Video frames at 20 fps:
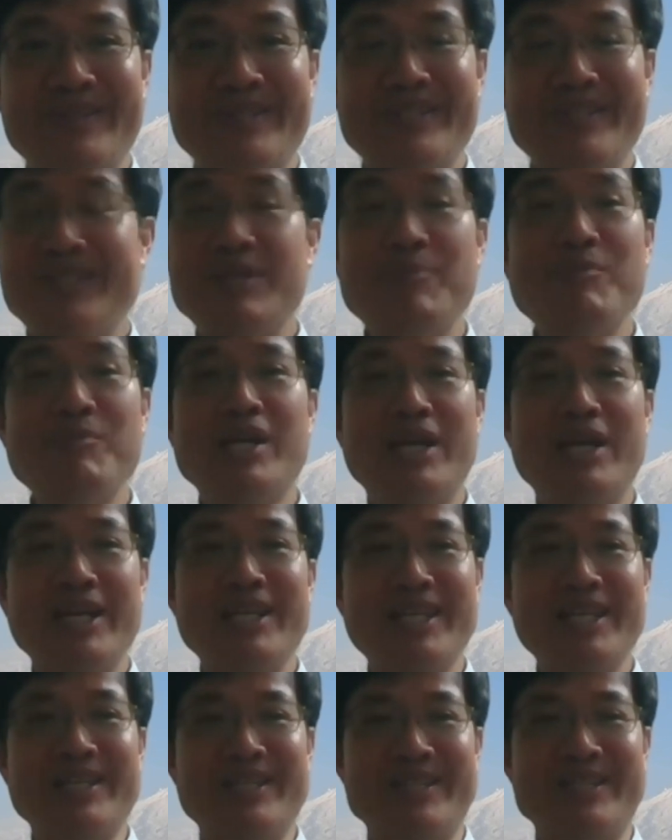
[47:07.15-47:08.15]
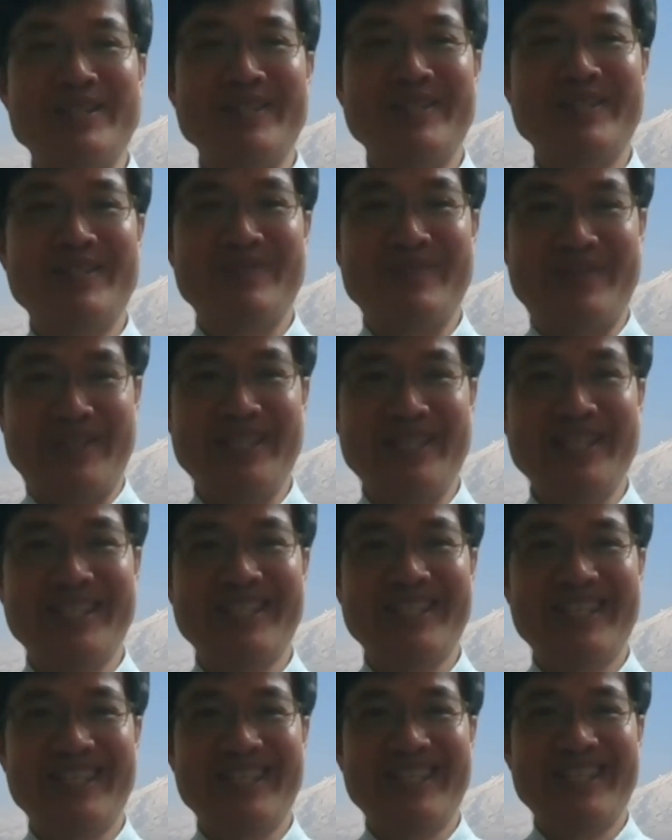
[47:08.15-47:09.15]
It's a similar idea, right?
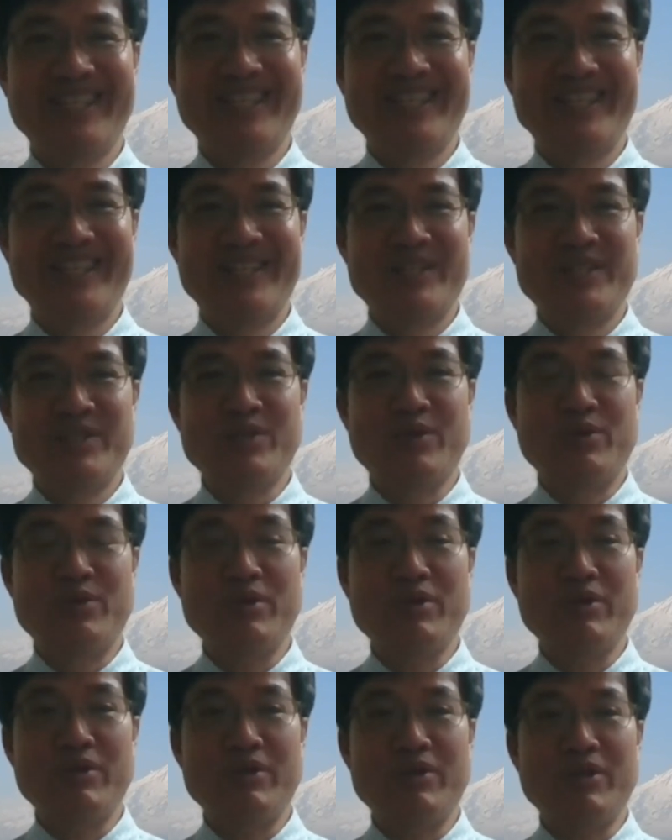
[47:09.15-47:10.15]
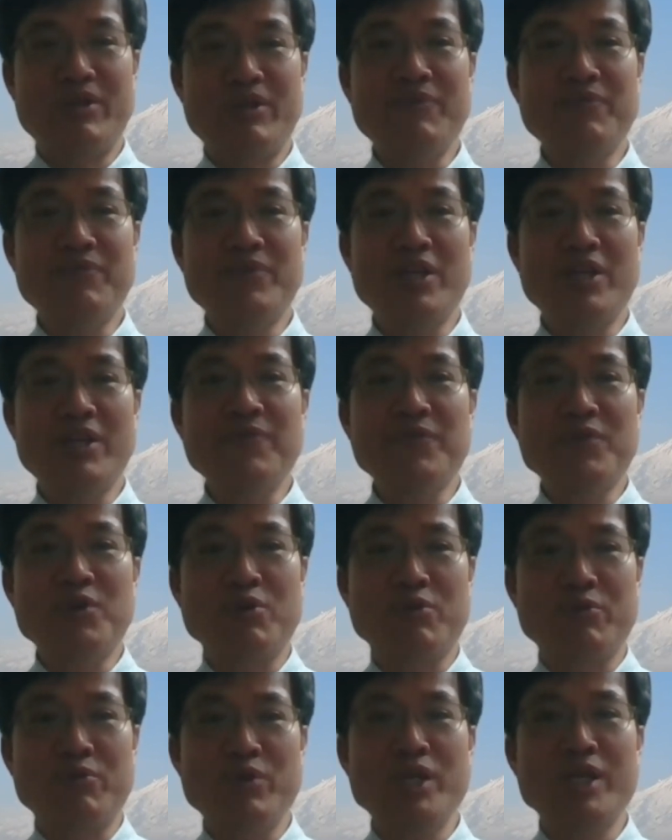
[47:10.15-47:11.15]
So if
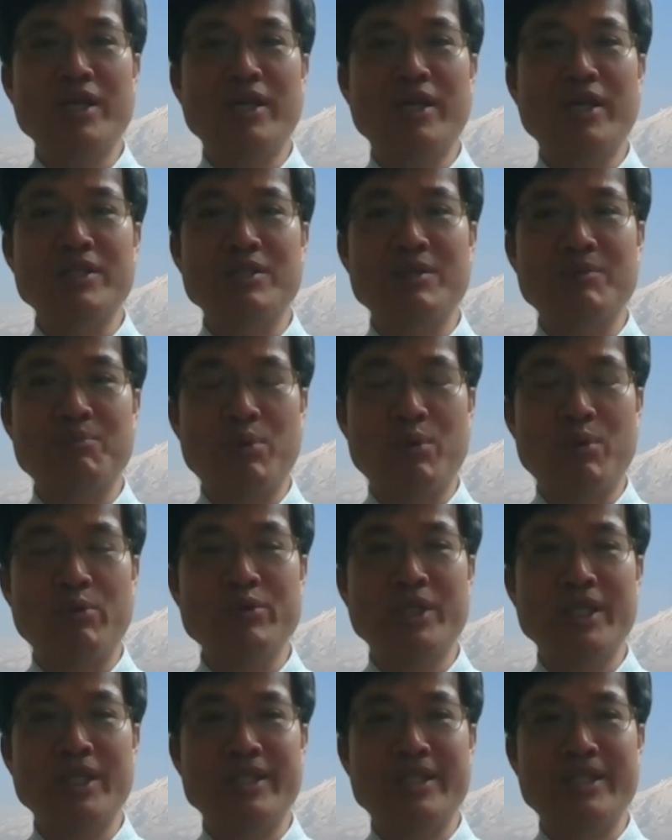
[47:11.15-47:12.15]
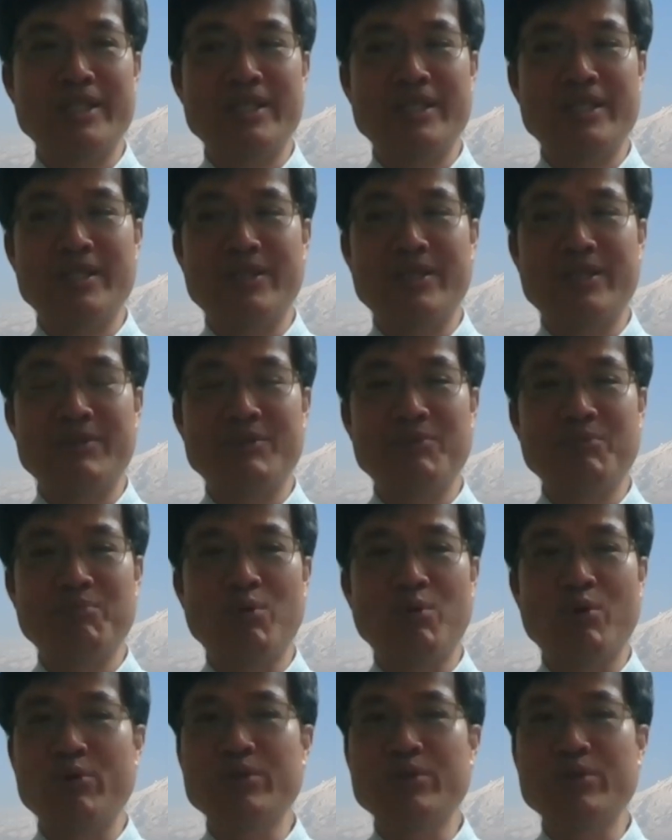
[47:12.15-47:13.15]
Korea supported the
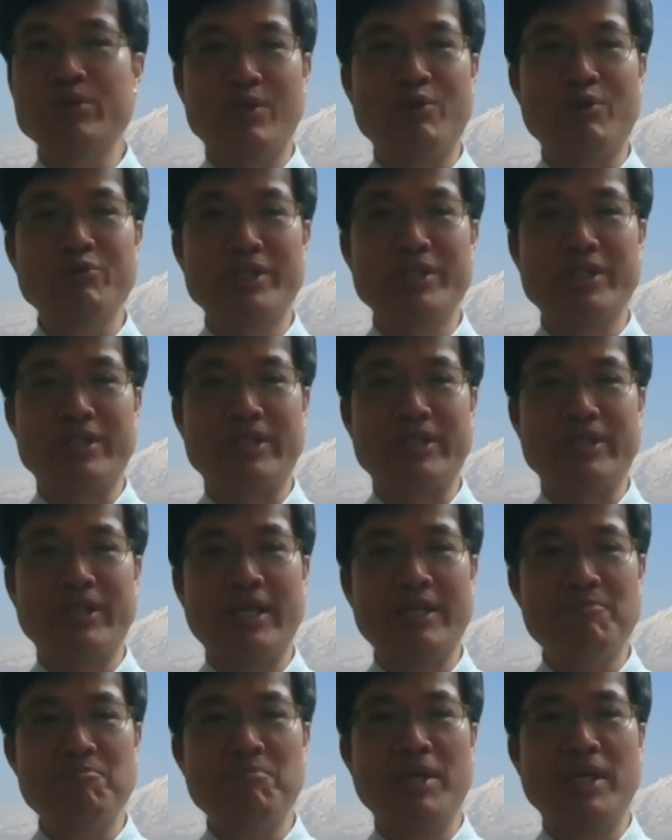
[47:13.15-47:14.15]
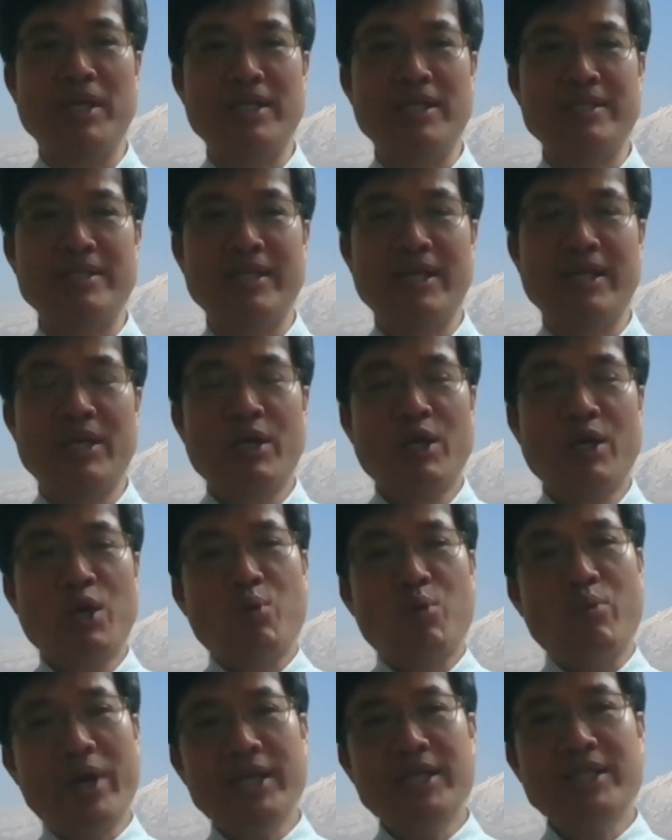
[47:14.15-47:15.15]
border closure, that means
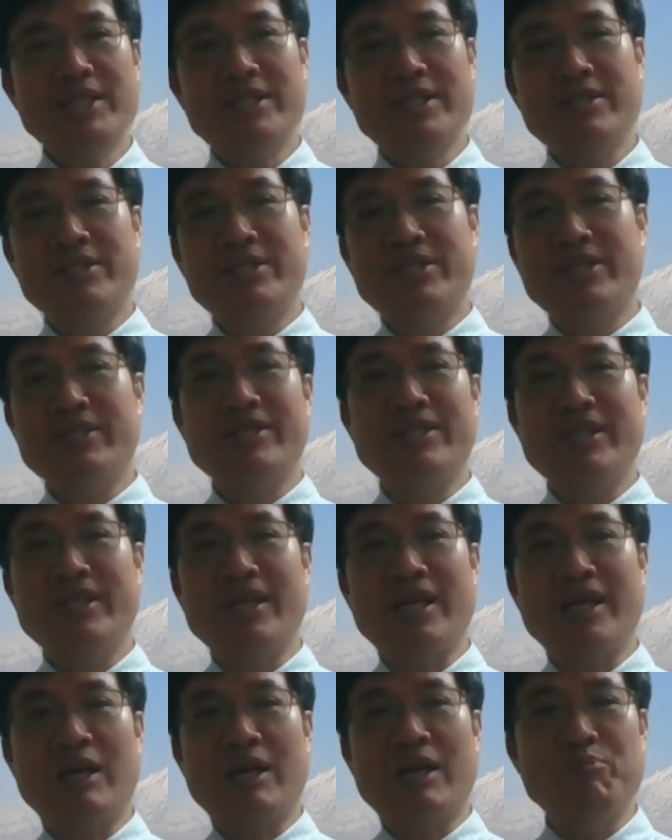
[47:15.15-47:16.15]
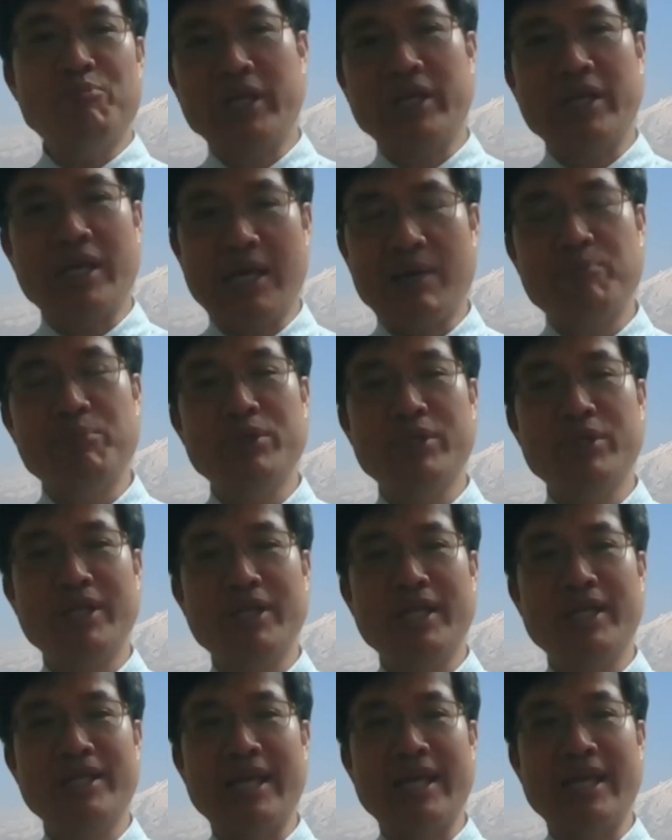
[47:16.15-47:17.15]
when Shincheonji outbreak
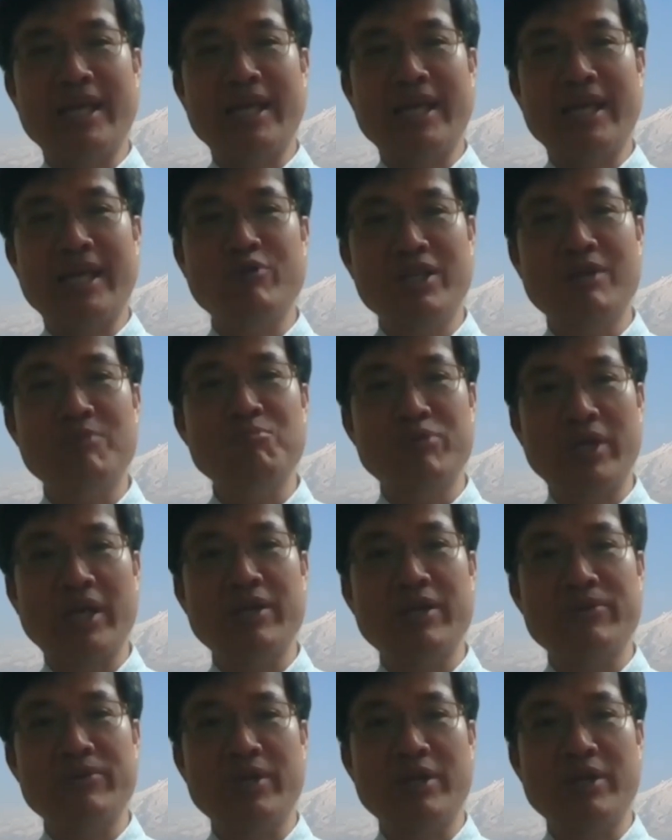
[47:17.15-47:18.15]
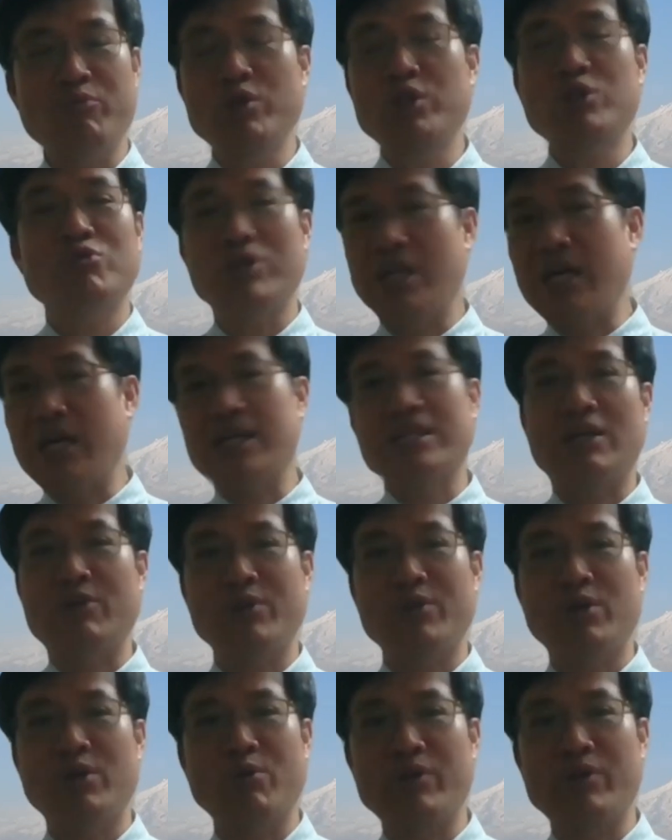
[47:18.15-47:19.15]
happened in Daegu and Gyeongbuk area, we should
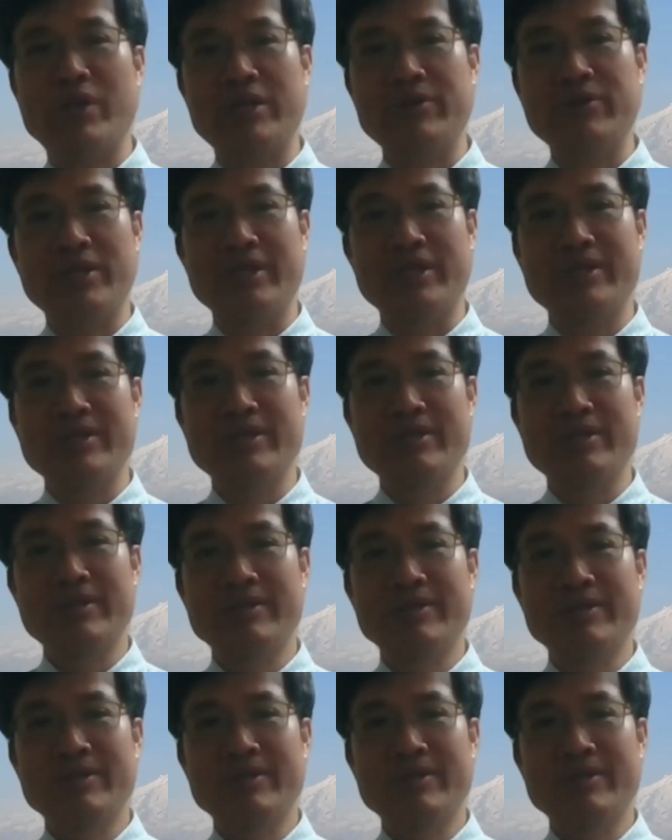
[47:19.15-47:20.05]
lock down the whole area.